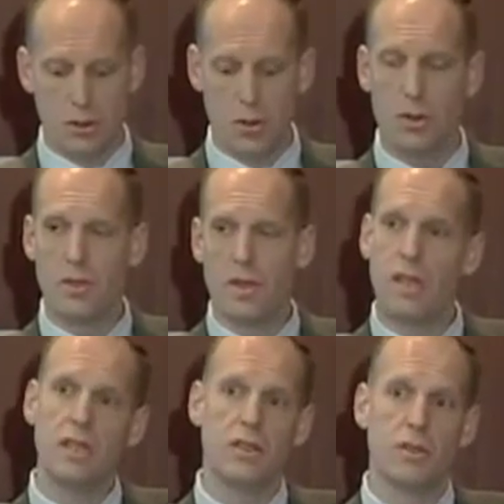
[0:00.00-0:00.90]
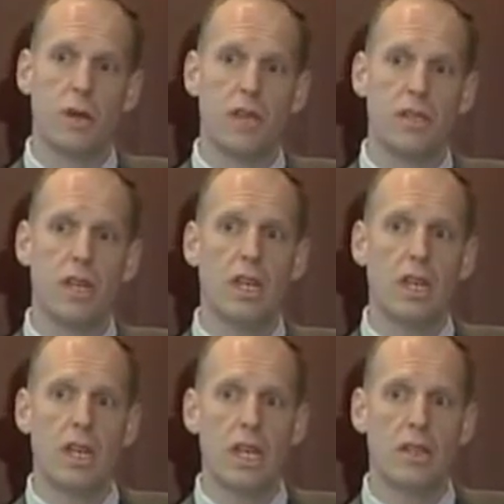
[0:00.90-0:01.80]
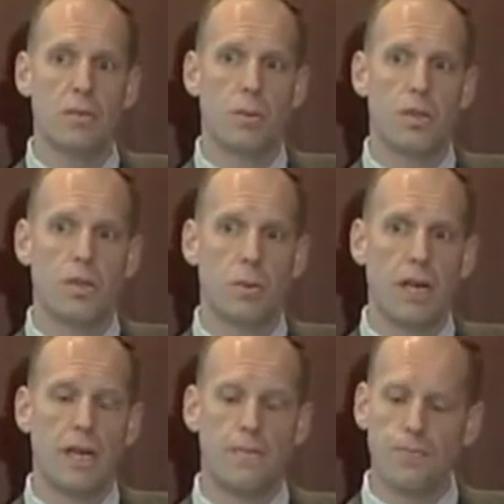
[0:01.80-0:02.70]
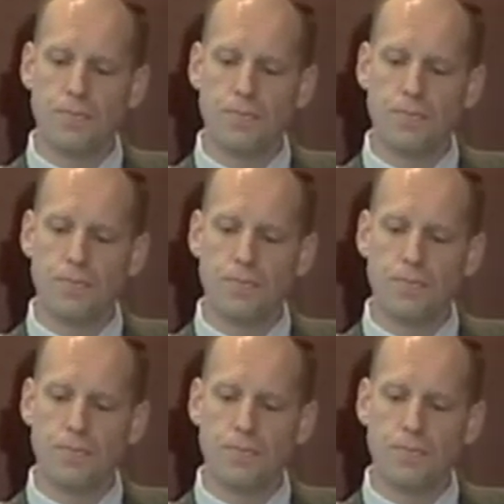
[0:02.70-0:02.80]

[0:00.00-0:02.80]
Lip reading: and choice of entity is addressed in this book as well.